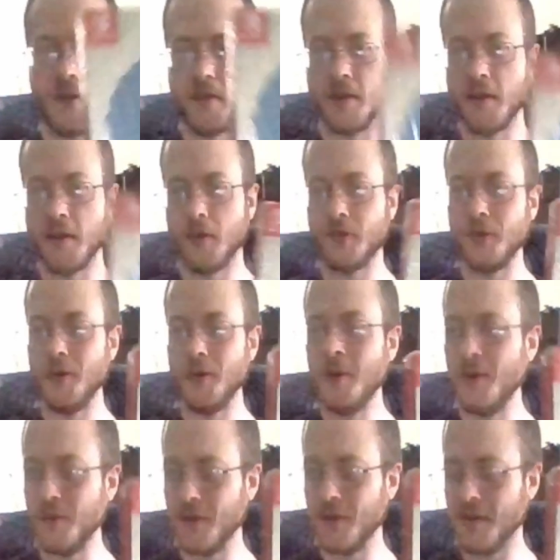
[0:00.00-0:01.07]
And I also
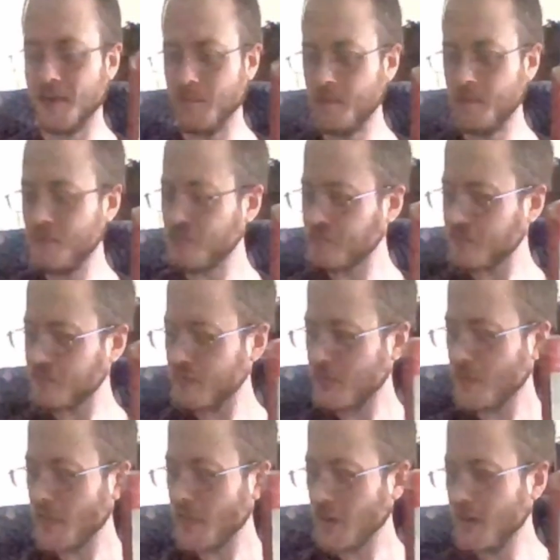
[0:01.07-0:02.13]
own
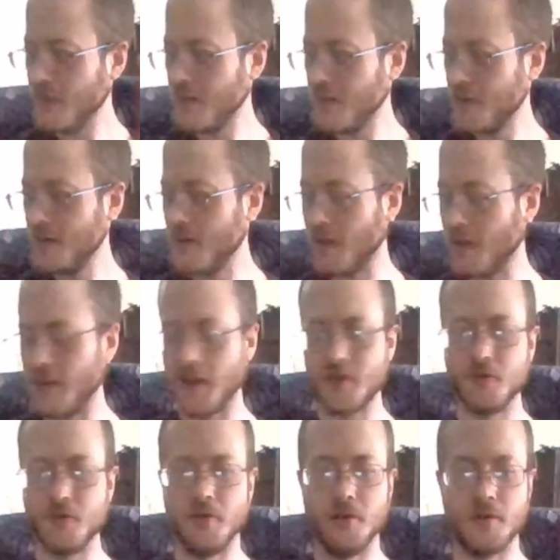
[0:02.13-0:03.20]
an
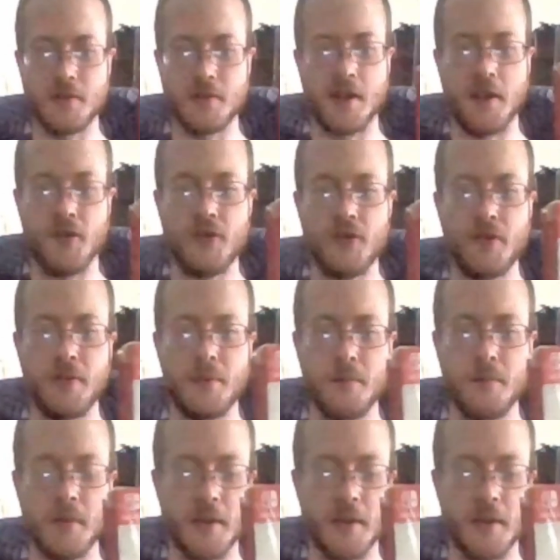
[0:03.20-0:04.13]
actual case,